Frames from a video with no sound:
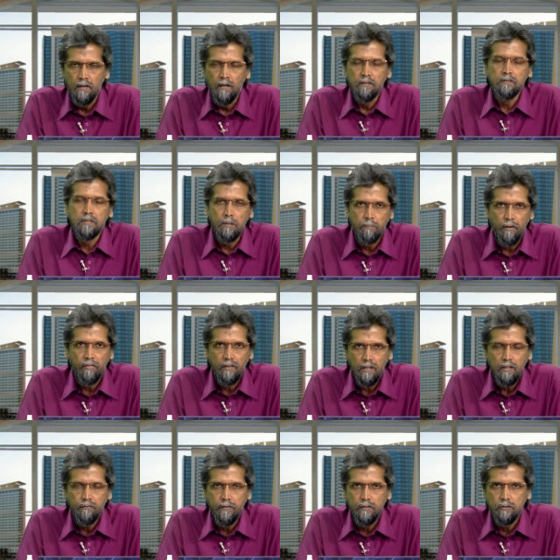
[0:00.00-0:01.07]
December
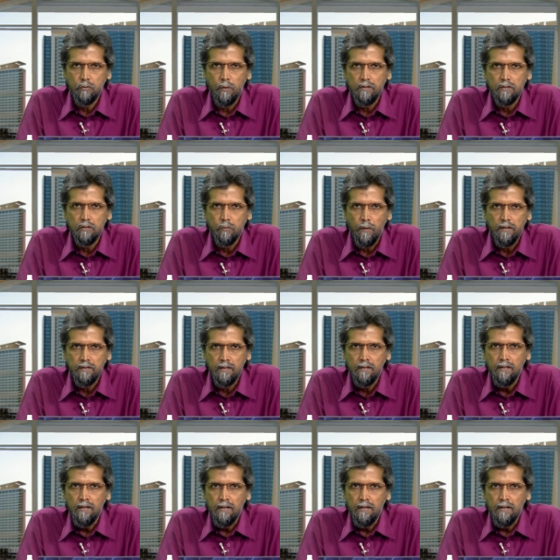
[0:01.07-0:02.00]
31st, 2020,